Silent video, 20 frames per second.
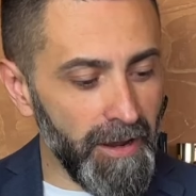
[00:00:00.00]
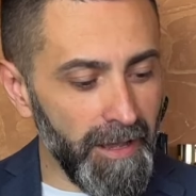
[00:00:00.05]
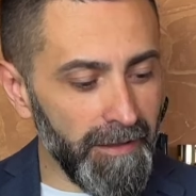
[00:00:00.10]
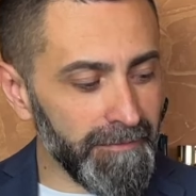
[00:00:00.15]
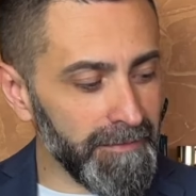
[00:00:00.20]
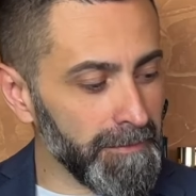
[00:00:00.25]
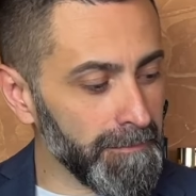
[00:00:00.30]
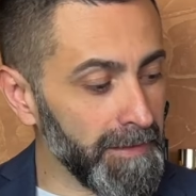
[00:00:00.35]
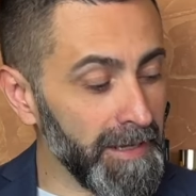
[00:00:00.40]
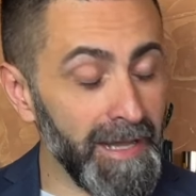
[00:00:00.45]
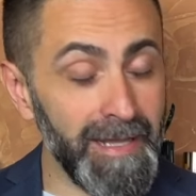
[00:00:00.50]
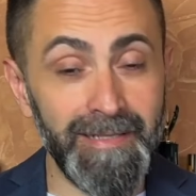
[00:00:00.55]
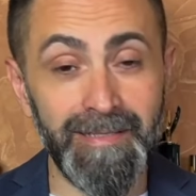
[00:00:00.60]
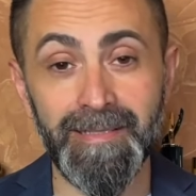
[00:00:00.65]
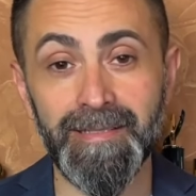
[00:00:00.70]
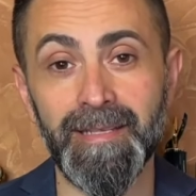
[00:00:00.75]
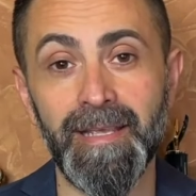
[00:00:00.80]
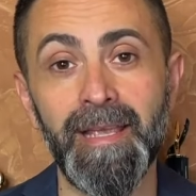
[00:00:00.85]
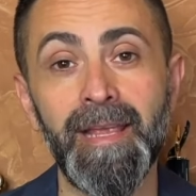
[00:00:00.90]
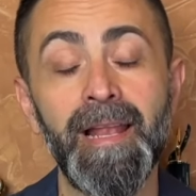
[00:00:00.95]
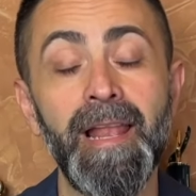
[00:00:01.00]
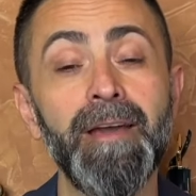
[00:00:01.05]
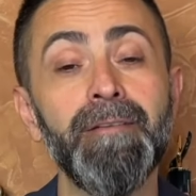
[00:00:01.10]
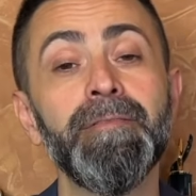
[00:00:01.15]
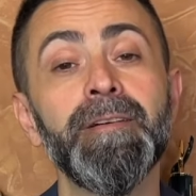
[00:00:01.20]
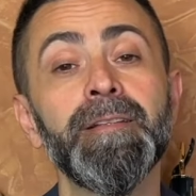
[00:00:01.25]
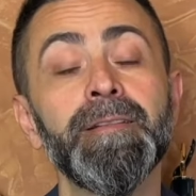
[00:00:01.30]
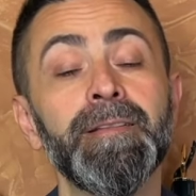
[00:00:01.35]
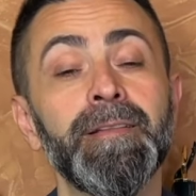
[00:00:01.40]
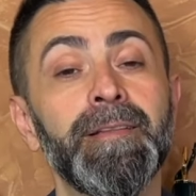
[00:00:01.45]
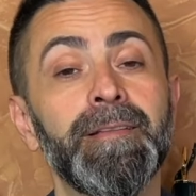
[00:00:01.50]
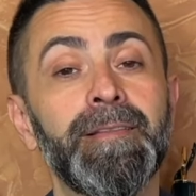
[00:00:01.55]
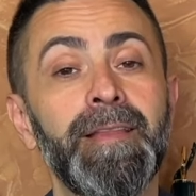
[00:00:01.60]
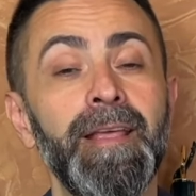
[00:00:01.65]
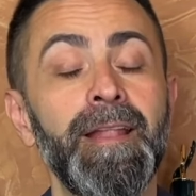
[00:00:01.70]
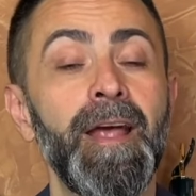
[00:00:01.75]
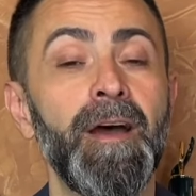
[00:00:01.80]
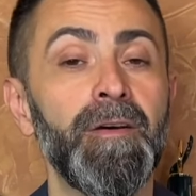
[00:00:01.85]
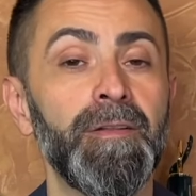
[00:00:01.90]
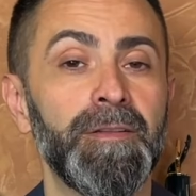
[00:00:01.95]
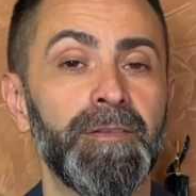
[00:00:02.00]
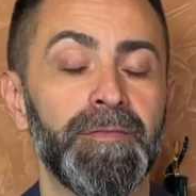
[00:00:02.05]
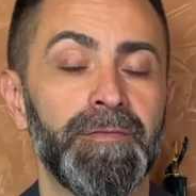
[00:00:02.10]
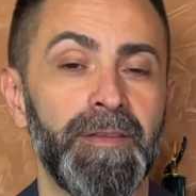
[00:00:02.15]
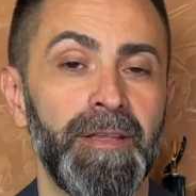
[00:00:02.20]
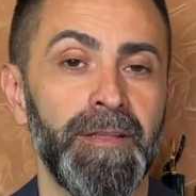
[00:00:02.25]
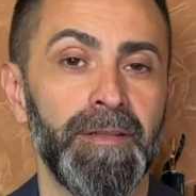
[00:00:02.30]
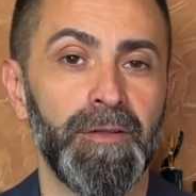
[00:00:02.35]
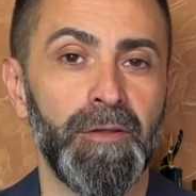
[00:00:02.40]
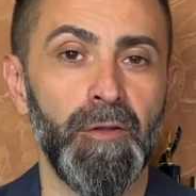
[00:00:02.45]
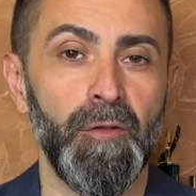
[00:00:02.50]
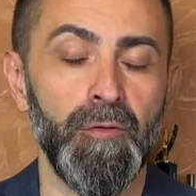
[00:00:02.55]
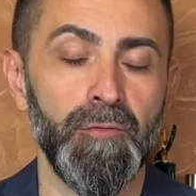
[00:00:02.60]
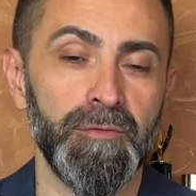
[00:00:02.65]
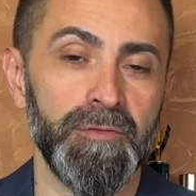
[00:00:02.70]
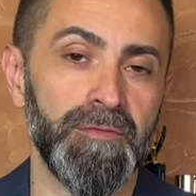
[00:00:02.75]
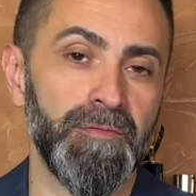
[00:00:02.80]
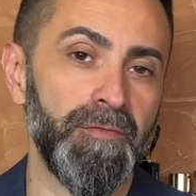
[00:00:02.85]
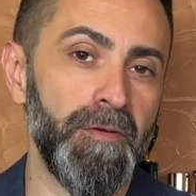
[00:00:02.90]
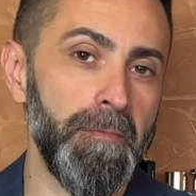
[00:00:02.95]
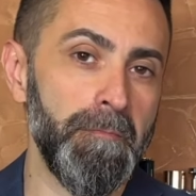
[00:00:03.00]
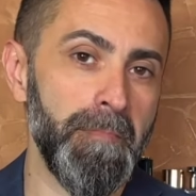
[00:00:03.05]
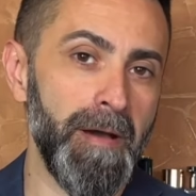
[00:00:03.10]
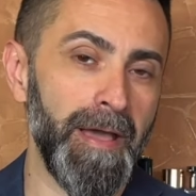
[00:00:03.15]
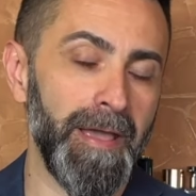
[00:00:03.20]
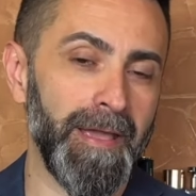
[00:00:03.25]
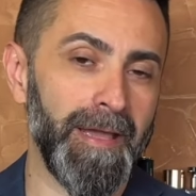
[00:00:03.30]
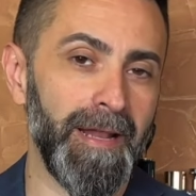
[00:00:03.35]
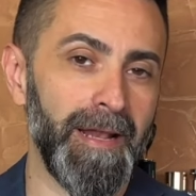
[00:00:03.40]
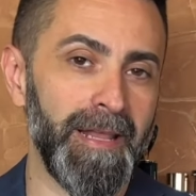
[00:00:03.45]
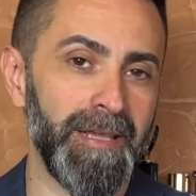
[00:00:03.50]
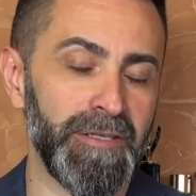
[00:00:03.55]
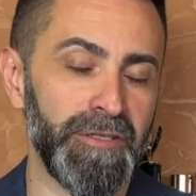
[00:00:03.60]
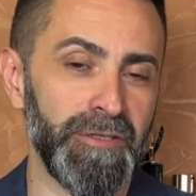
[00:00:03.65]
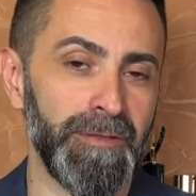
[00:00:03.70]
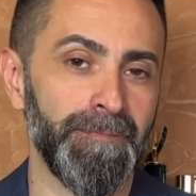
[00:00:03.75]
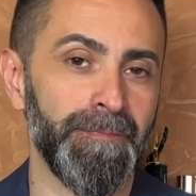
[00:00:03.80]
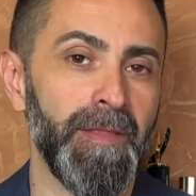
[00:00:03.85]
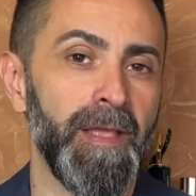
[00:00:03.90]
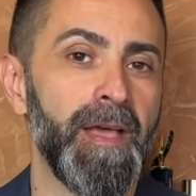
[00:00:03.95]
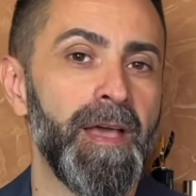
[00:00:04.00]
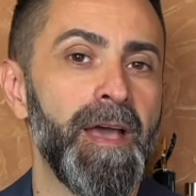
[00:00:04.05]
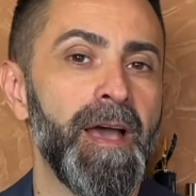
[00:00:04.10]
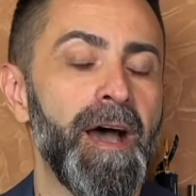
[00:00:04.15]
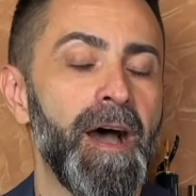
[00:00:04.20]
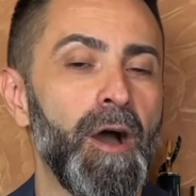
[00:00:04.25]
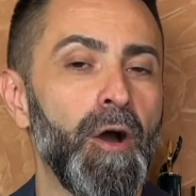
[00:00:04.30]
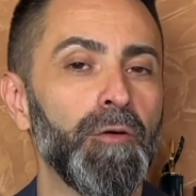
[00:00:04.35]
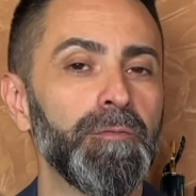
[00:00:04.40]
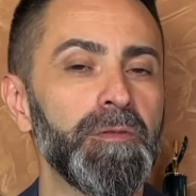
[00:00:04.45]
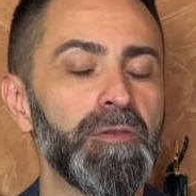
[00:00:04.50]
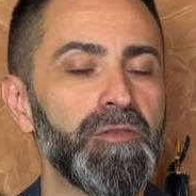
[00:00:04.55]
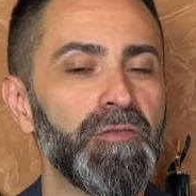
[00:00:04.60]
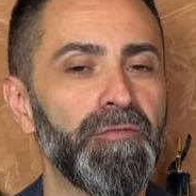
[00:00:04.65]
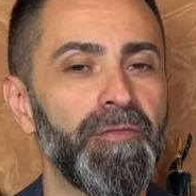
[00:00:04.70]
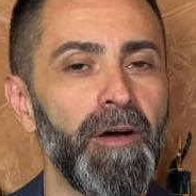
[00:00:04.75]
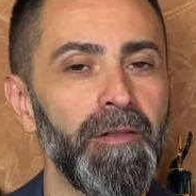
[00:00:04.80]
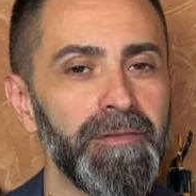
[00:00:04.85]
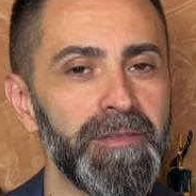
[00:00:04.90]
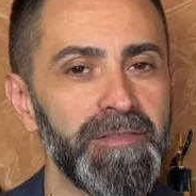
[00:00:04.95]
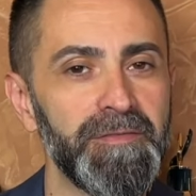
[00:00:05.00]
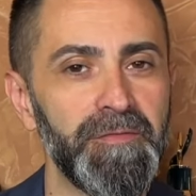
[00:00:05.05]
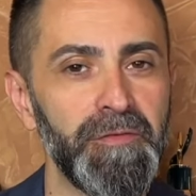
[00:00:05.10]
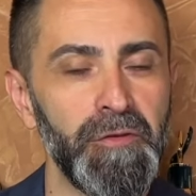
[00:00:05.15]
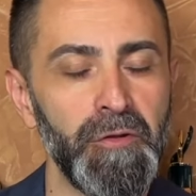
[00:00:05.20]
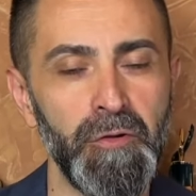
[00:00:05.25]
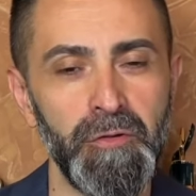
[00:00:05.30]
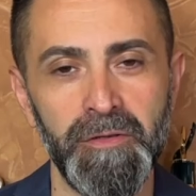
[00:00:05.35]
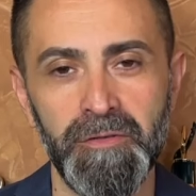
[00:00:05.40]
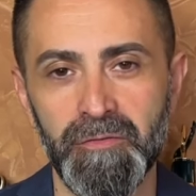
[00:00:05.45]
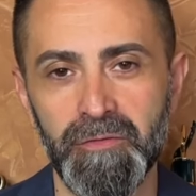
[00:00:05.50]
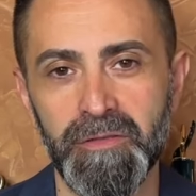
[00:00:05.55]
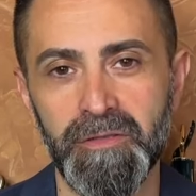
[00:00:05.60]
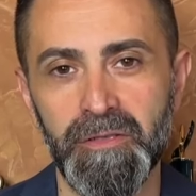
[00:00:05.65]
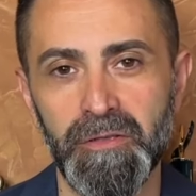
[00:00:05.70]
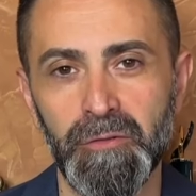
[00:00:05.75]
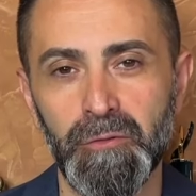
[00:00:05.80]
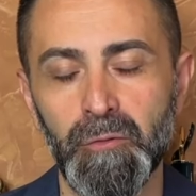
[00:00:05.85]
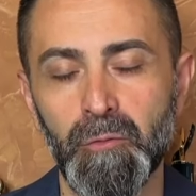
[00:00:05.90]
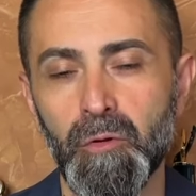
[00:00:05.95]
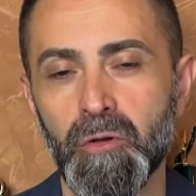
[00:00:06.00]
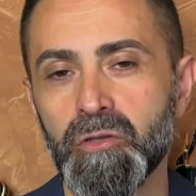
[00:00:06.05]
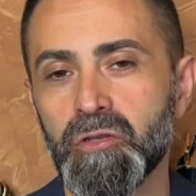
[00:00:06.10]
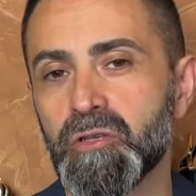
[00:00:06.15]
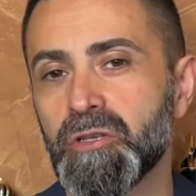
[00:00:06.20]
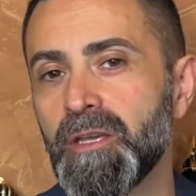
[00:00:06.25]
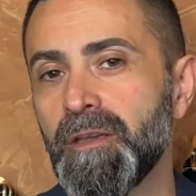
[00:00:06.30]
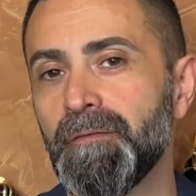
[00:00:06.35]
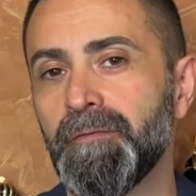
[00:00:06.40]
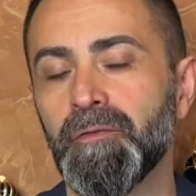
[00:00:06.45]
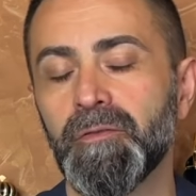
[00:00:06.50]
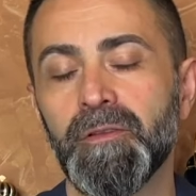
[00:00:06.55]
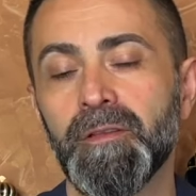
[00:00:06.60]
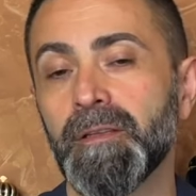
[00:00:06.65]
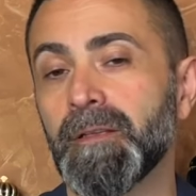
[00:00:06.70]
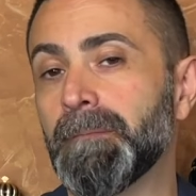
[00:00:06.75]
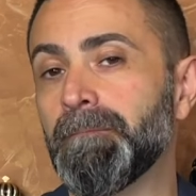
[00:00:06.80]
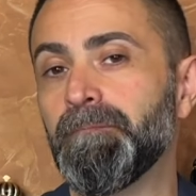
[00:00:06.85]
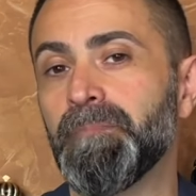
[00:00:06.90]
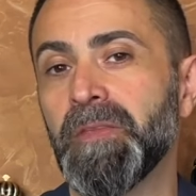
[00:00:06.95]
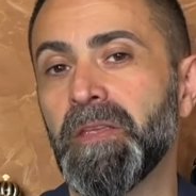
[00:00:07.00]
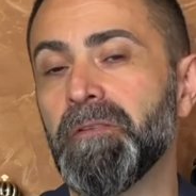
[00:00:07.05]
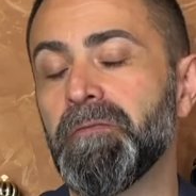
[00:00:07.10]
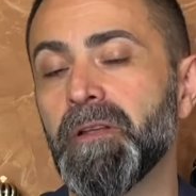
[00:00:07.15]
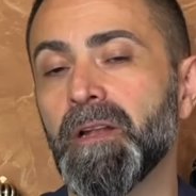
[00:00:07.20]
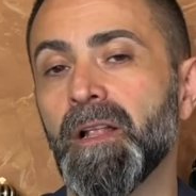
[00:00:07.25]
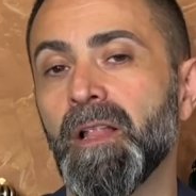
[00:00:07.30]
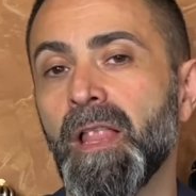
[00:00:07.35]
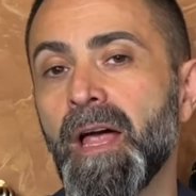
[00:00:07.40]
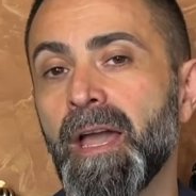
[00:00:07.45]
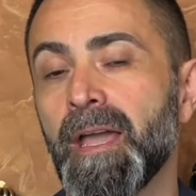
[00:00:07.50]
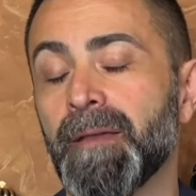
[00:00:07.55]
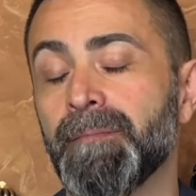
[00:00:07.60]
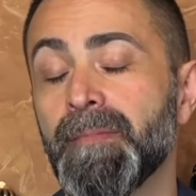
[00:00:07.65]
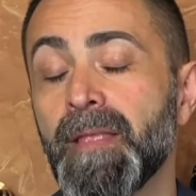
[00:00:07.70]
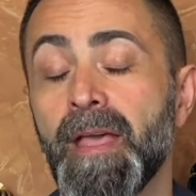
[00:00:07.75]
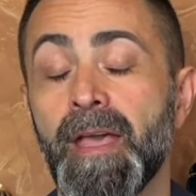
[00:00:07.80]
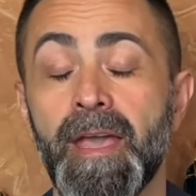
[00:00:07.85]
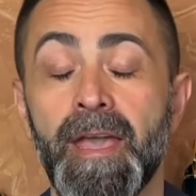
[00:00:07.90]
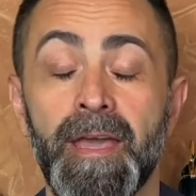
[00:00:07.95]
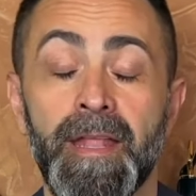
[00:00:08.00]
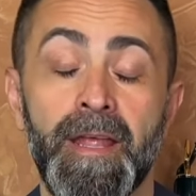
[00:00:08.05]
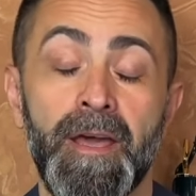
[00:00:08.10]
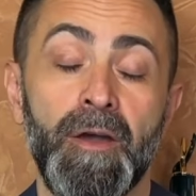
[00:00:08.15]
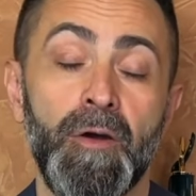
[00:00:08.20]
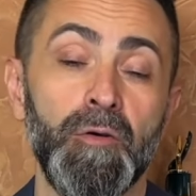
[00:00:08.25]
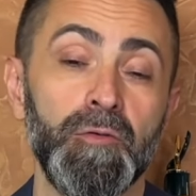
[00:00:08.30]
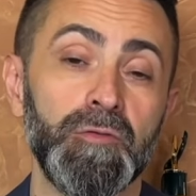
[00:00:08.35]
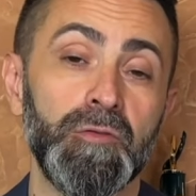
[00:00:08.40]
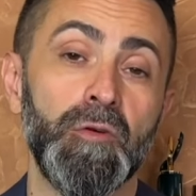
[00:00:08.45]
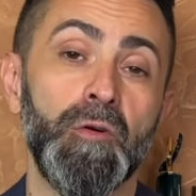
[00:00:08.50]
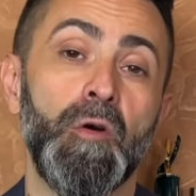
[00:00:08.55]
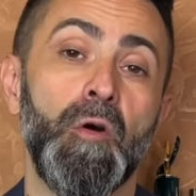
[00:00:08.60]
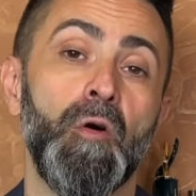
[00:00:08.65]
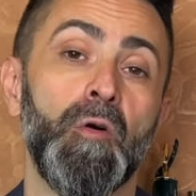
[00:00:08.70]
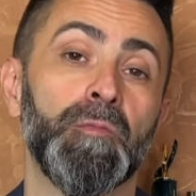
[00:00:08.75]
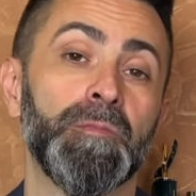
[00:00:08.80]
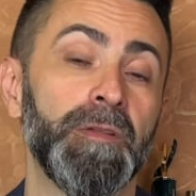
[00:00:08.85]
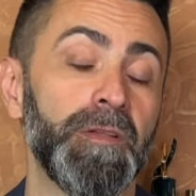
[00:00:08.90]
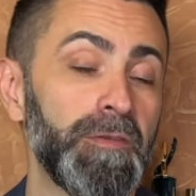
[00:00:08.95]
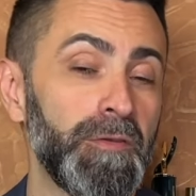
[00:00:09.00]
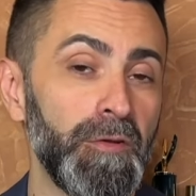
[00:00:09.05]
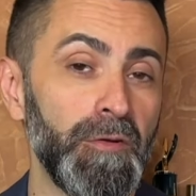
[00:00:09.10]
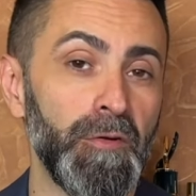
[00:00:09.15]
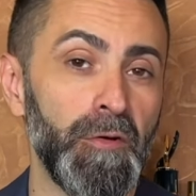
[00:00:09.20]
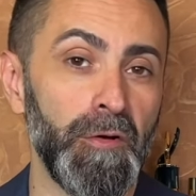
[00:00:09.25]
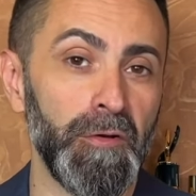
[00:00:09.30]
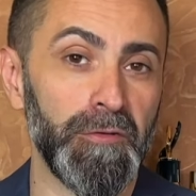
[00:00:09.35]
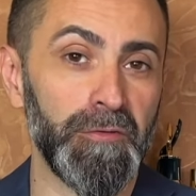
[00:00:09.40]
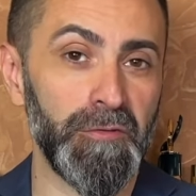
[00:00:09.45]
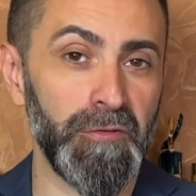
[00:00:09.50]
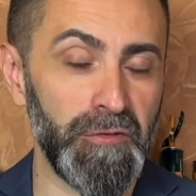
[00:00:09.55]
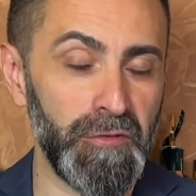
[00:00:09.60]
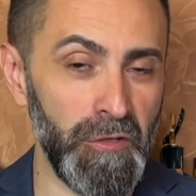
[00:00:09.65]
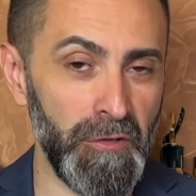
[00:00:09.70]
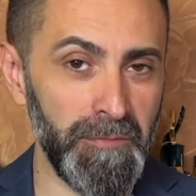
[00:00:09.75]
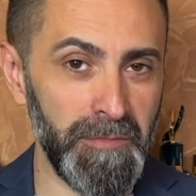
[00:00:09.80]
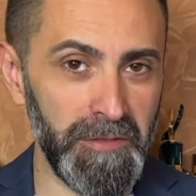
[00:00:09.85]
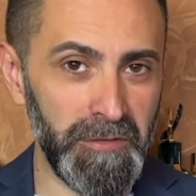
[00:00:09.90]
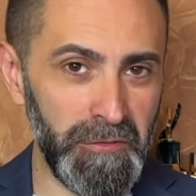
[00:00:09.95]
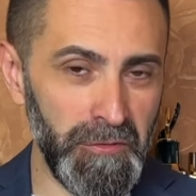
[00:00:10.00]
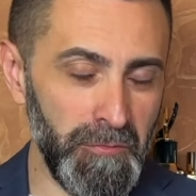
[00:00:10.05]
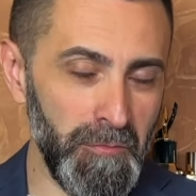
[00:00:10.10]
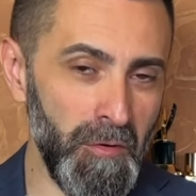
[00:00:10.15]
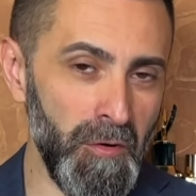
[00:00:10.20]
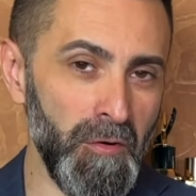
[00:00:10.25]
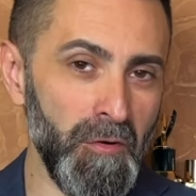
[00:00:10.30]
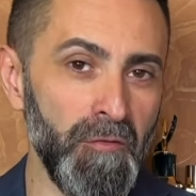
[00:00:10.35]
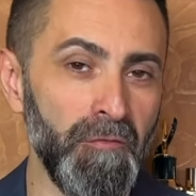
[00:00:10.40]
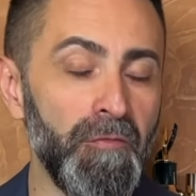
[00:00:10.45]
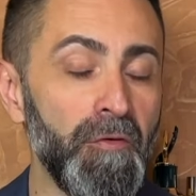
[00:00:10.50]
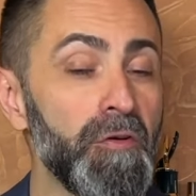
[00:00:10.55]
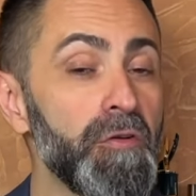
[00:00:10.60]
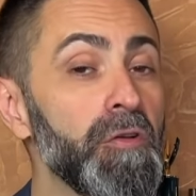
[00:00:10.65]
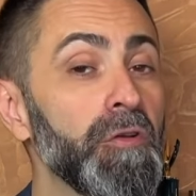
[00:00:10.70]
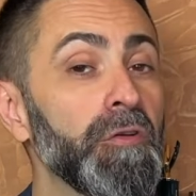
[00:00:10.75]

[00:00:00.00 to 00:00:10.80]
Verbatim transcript: you have them guys, 11 10 out of 10 clones from my collection. I hope that you found this video interesting to watch, if you did give it a like and I also hope that you're going to join me tomorrow for